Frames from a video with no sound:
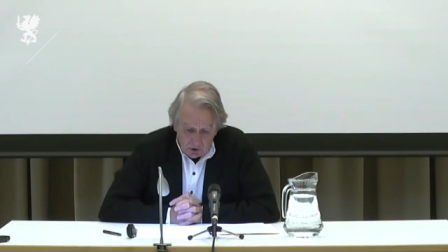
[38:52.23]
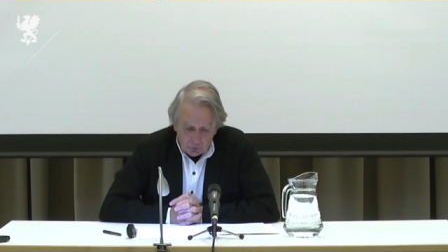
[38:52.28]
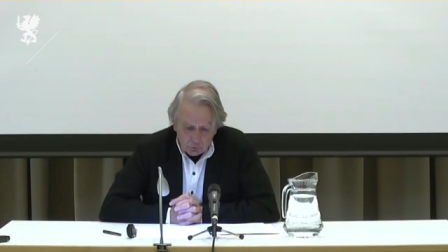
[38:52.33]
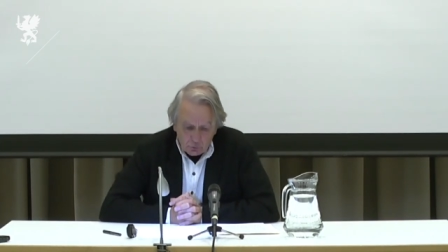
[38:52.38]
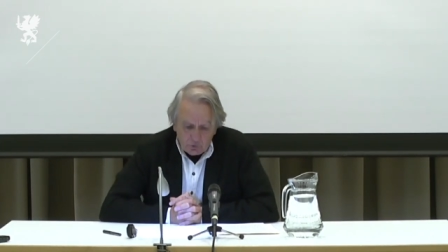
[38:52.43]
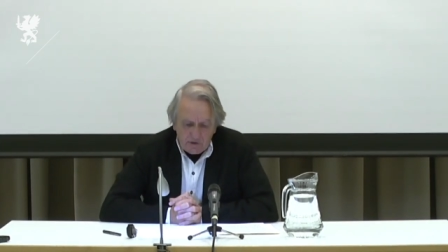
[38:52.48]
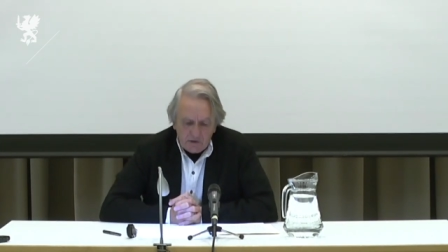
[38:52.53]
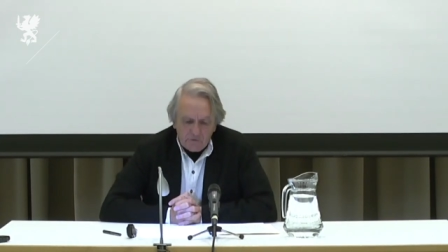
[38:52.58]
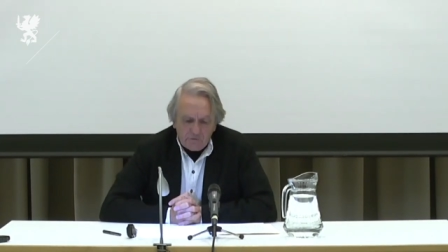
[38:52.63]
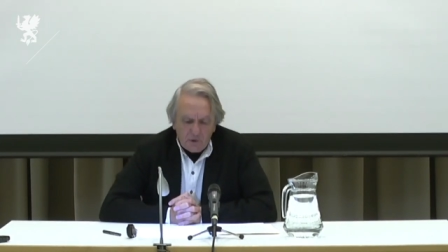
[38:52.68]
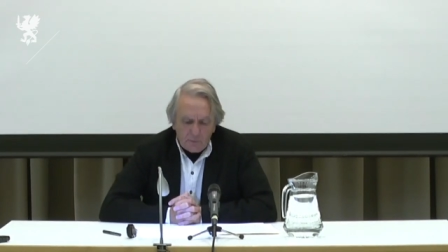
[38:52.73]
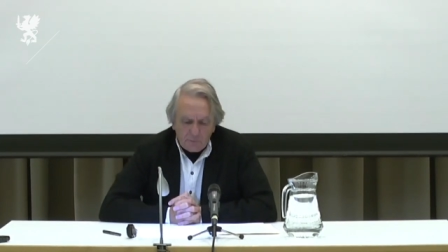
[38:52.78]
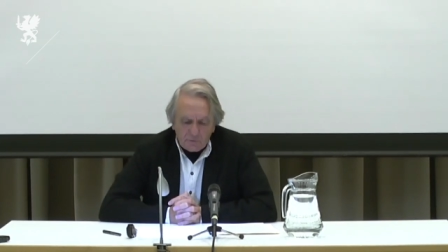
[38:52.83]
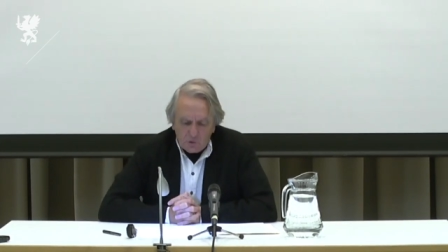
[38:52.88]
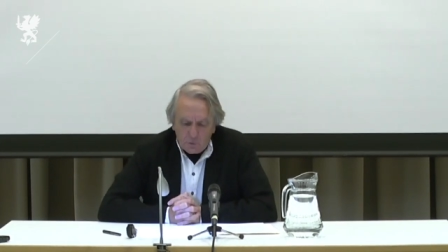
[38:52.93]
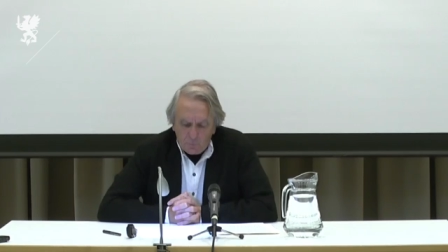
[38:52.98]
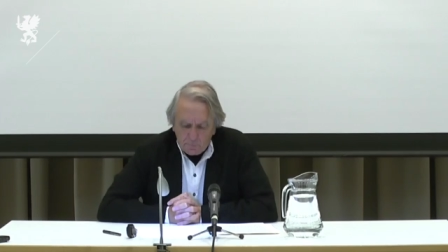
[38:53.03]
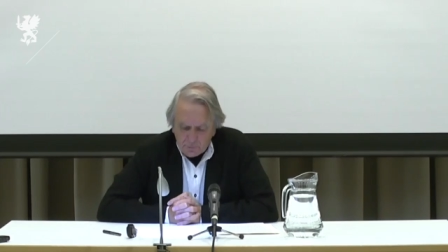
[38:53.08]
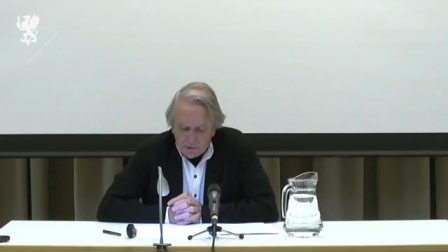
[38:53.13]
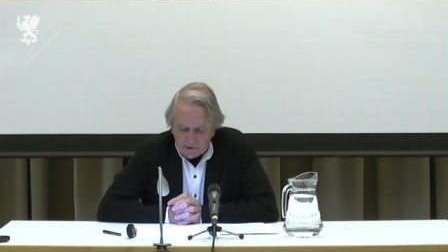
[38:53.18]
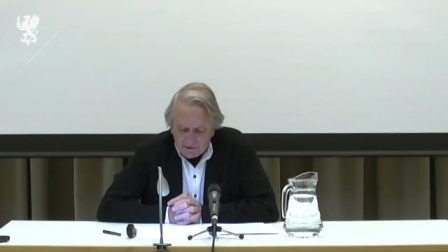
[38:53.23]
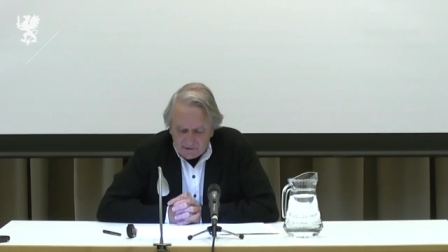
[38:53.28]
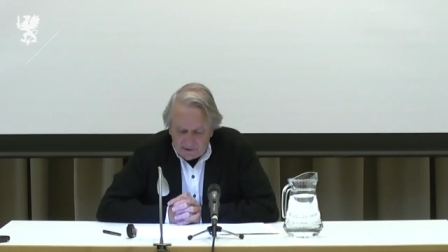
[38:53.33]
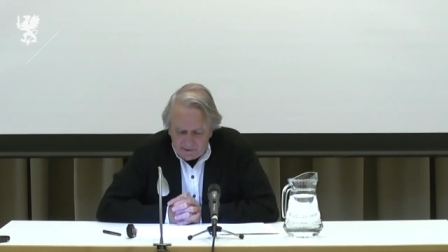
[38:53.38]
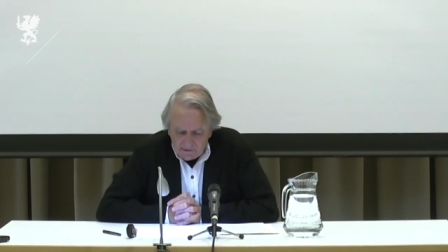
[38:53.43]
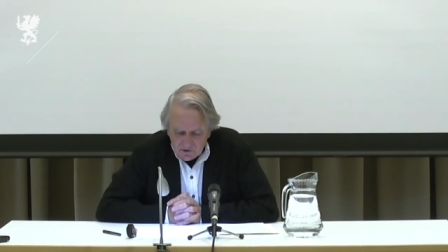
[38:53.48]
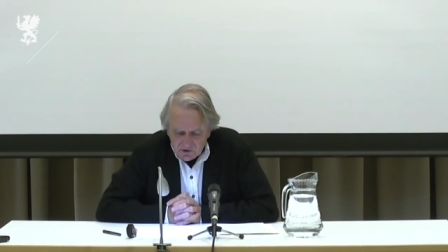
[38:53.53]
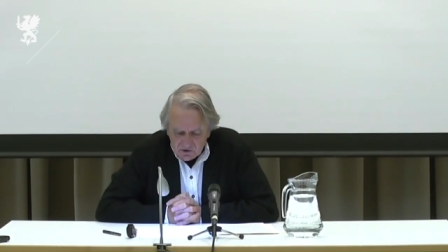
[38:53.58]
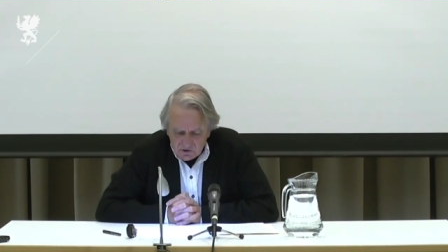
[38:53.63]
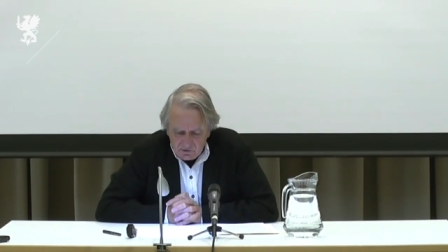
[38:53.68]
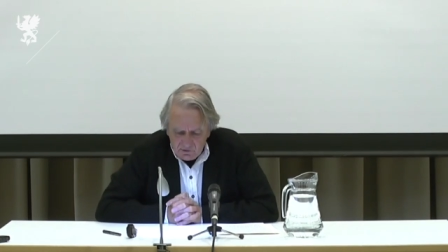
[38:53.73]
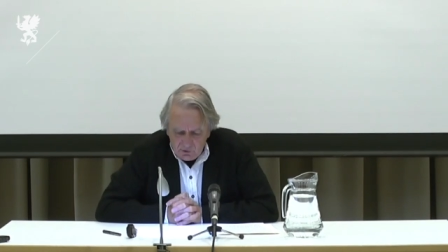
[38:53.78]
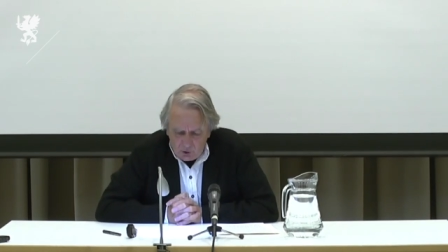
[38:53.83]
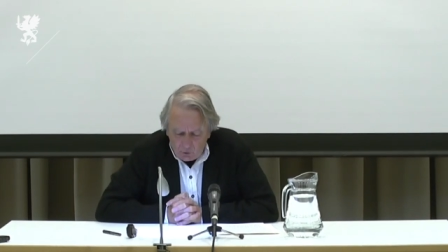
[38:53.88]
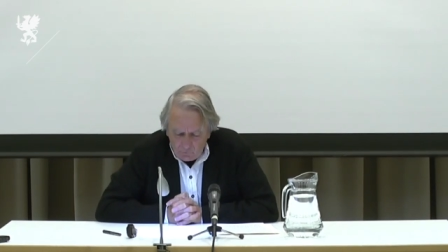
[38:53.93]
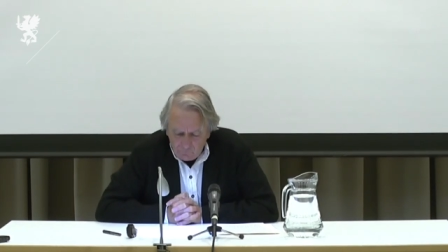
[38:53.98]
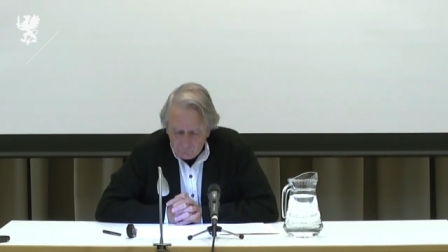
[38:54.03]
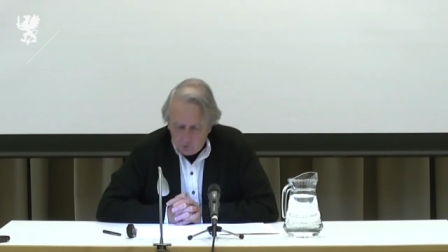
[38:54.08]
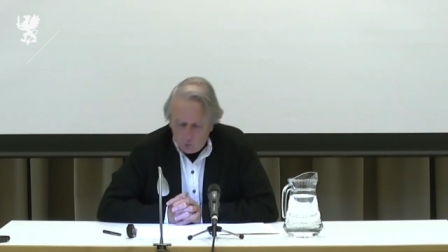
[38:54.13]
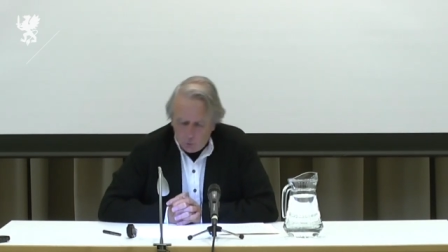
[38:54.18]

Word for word: to give up the pretension of